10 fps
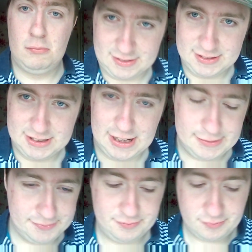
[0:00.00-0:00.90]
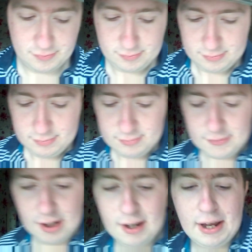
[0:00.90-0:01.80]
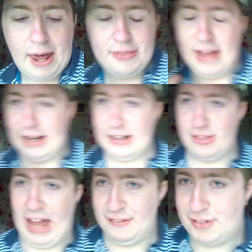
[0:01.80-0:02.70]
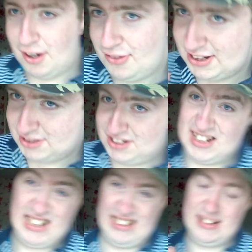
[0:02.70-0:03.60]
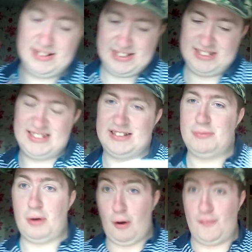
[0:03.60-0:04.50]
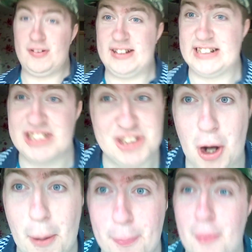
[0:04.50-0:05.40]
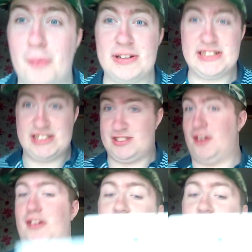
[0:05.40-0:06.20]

So, they've got this. Whoever's in the shop or this stock,